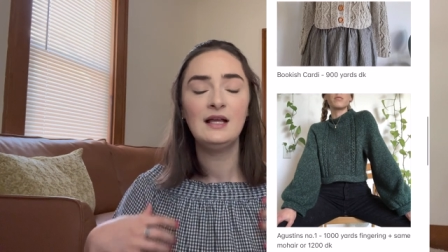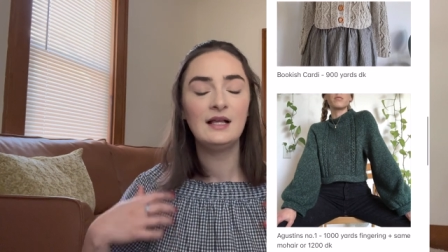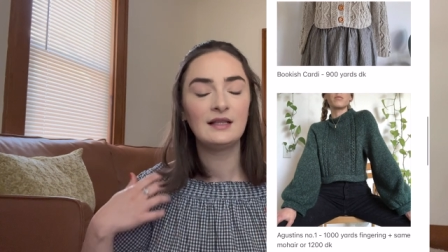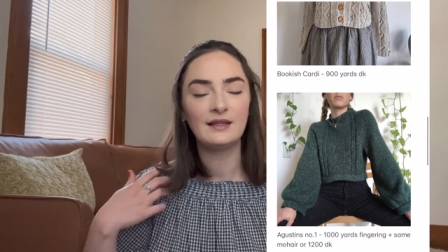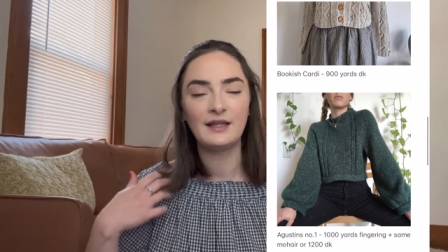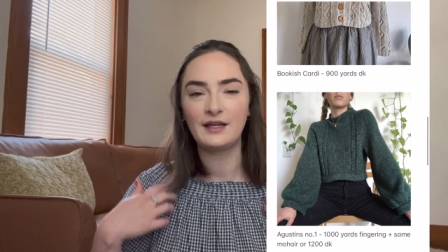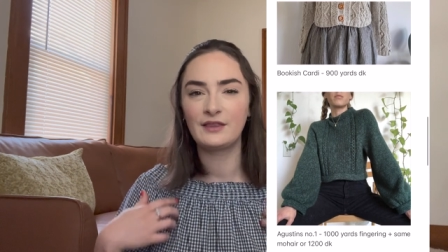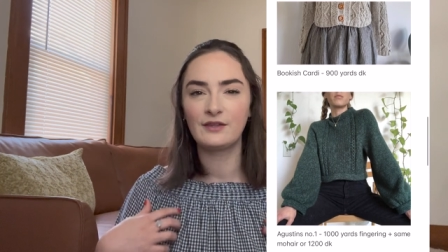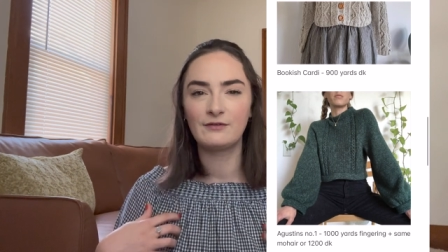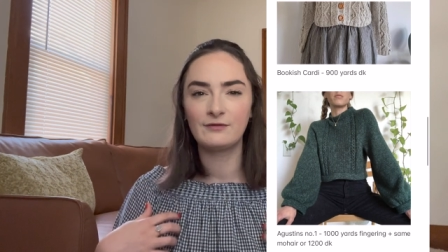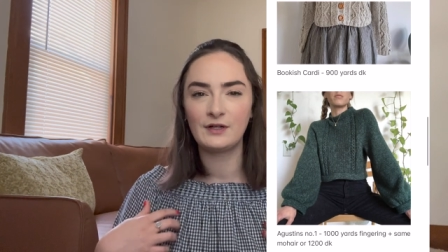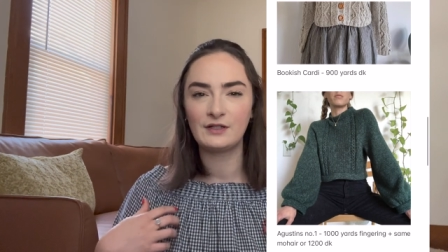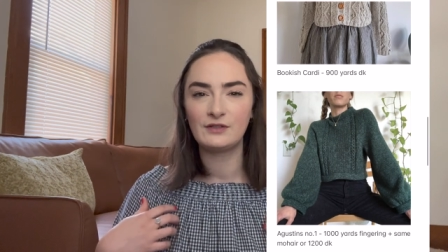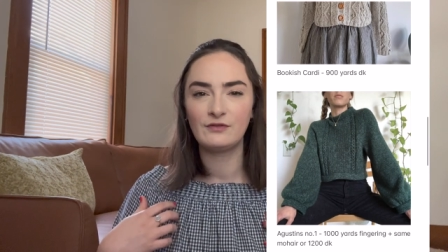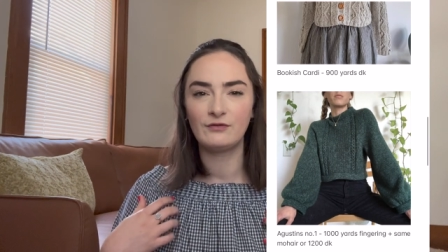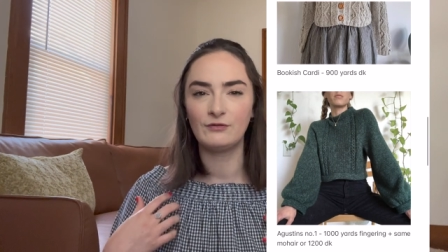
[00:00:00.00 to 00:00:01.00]
like the
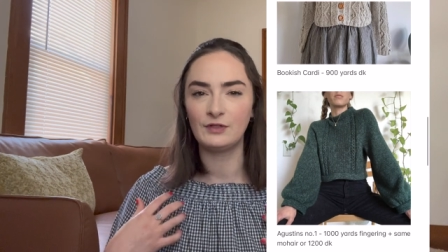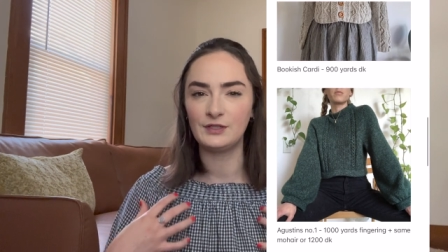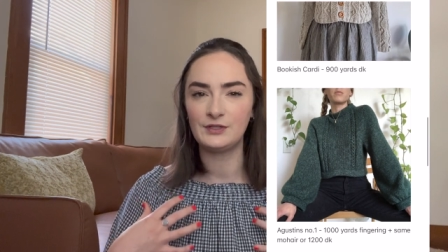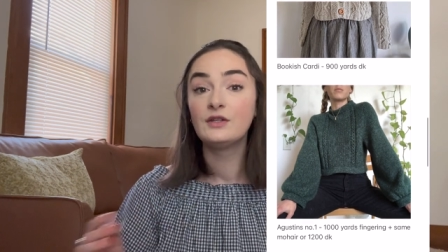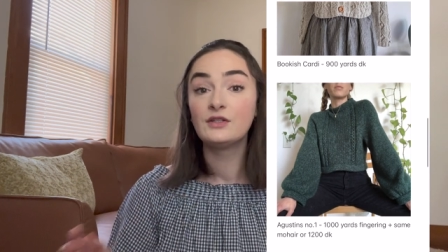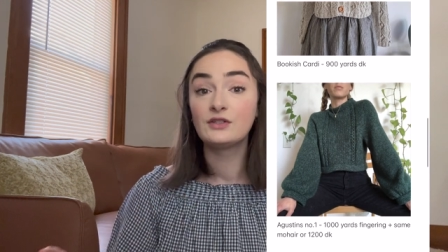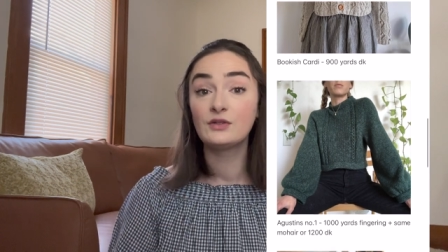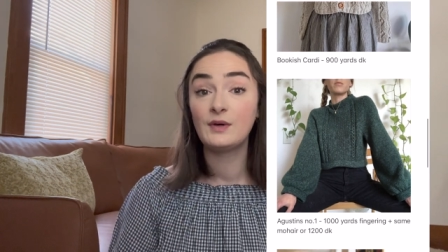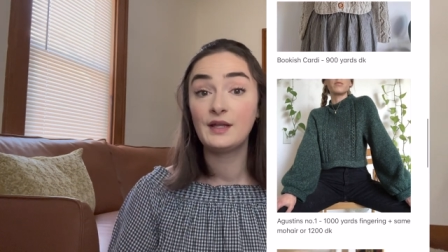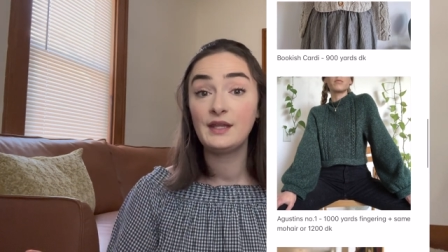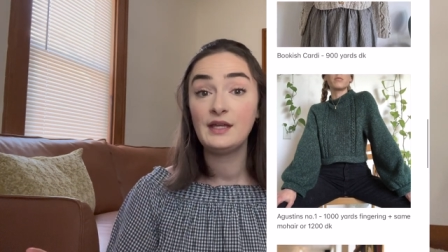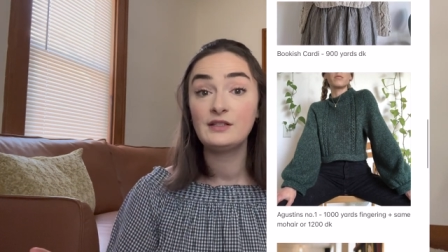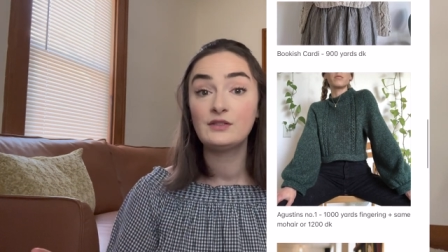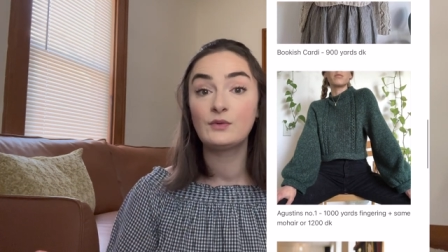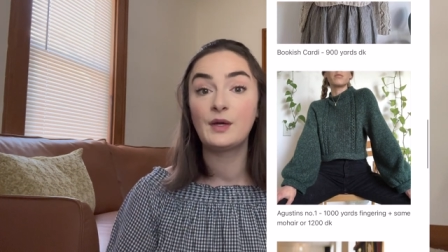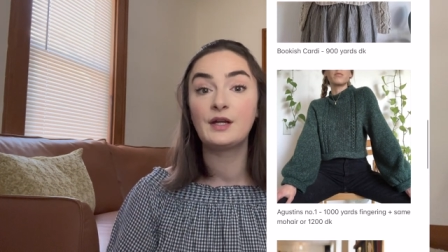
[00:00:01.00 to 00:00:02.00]
front frills. So on
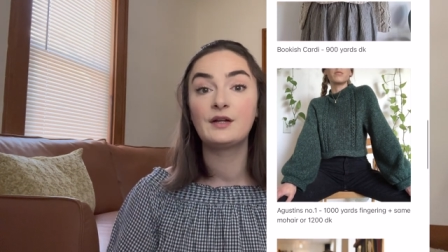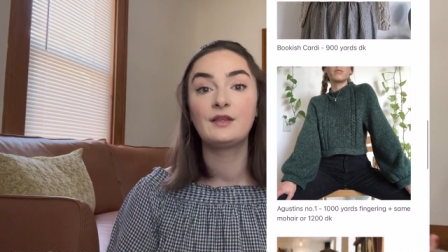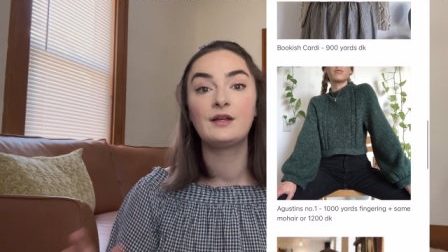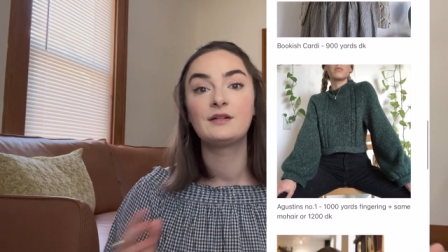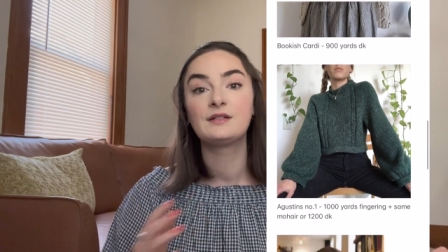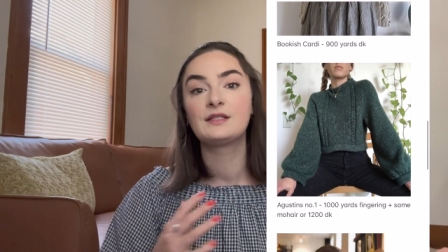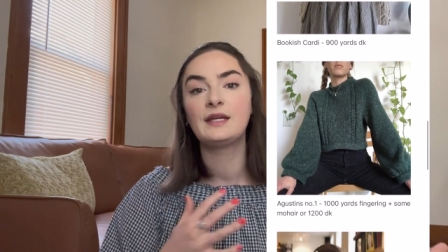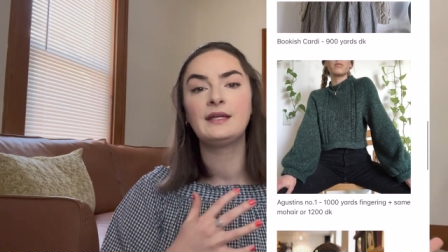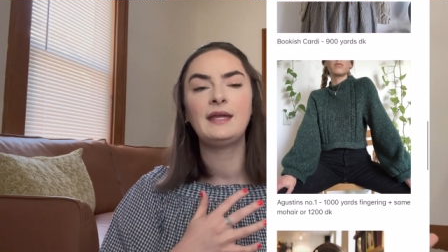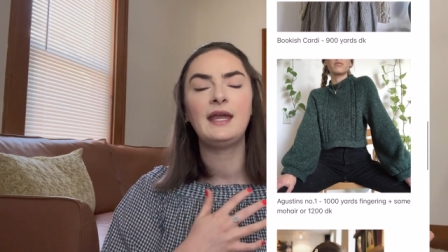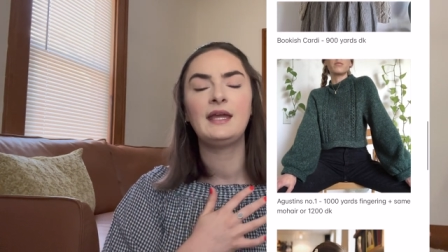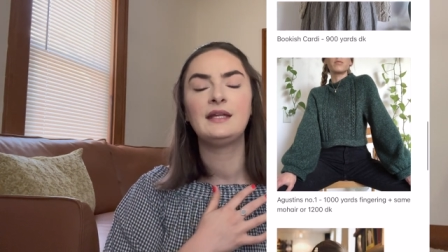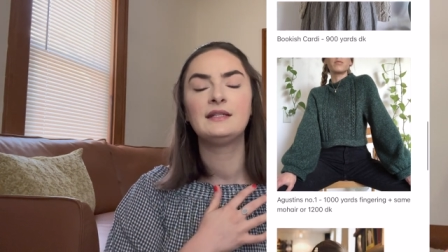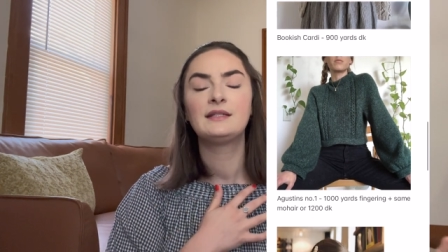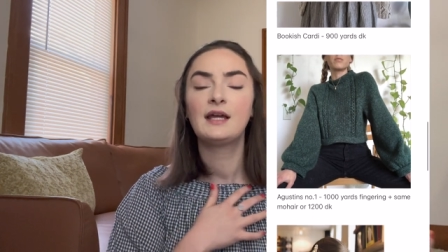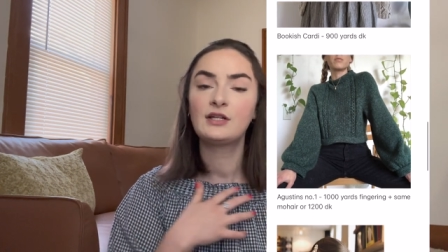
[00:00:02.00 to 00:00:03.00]
that sweater, there's like
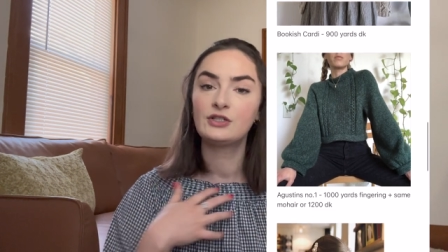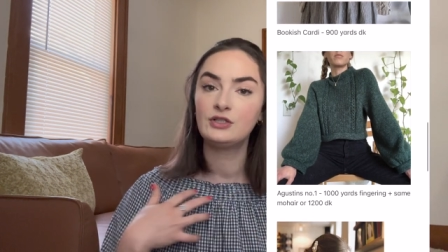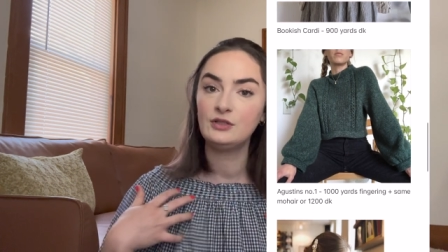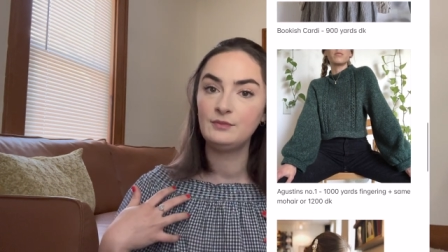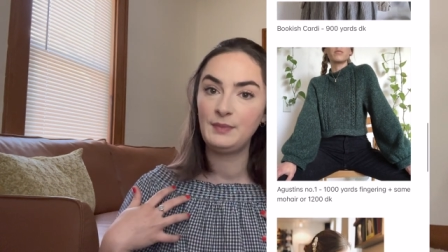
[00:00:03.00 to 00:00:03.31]
a textured